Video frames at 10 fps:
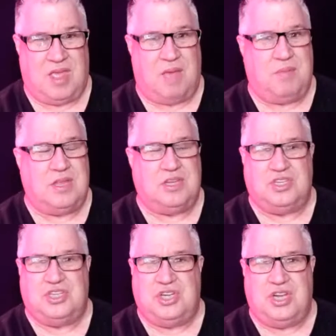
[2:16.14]
I mean,
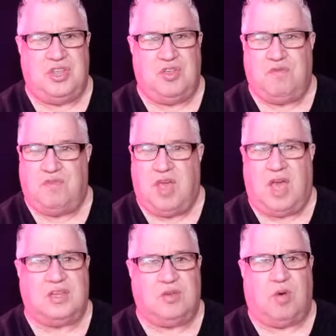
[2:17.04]
you've
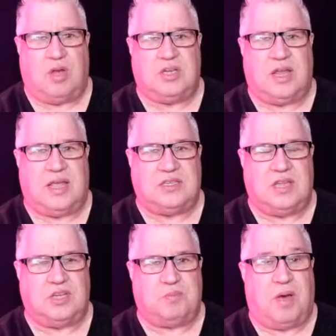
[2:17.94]
got to watch last
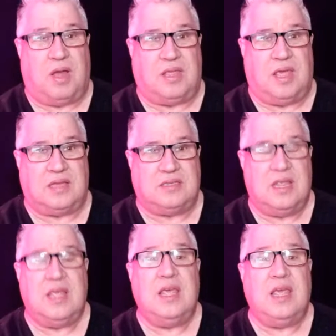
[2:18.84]
night's podcast.
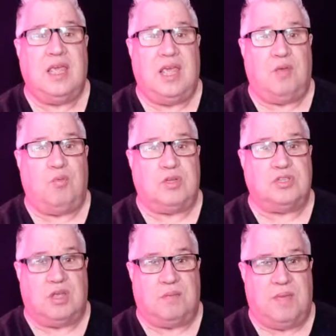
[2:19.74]
It
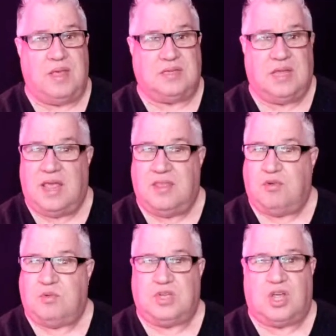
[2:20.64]
was amazing. And
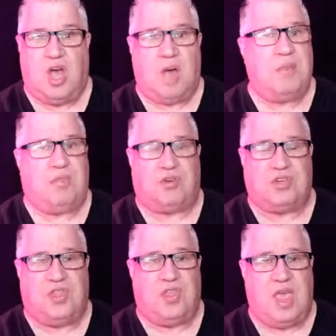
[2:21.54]
there was a common
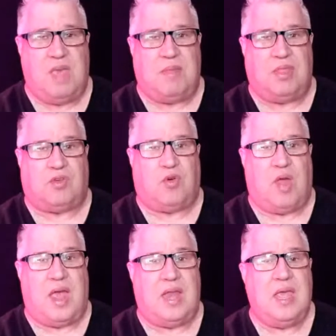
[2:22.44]
theme and
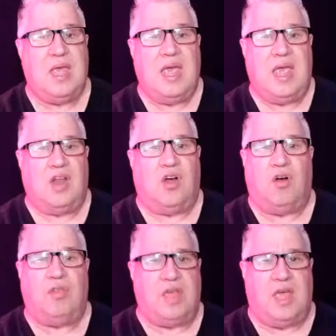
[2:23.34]
thread in
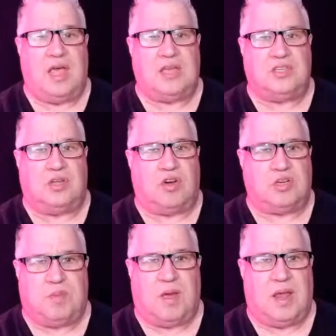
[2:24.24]
all the guests on our
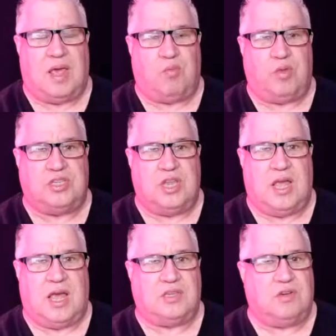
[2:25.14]
Spotlight Wednesday
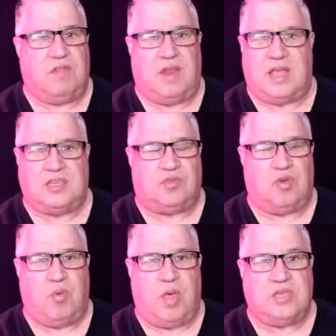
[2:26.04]
nights over the last
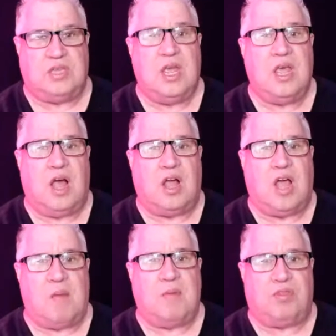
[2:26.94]
3 weeks. A
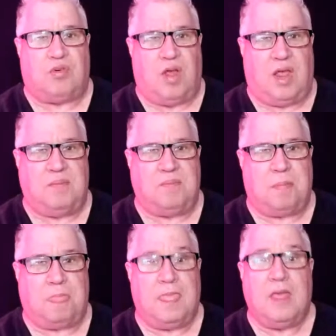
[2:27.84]
common thread
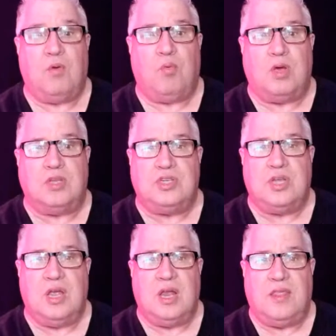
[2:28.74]
was
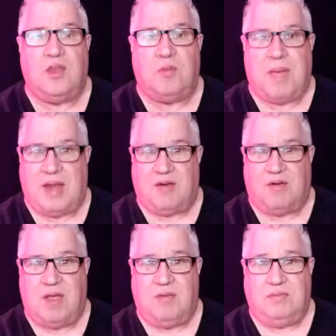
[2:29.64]
their
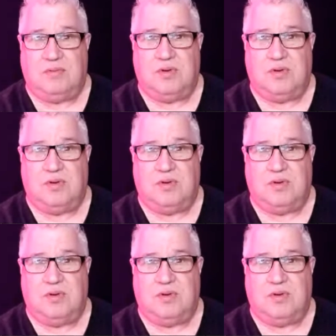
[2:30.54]
background,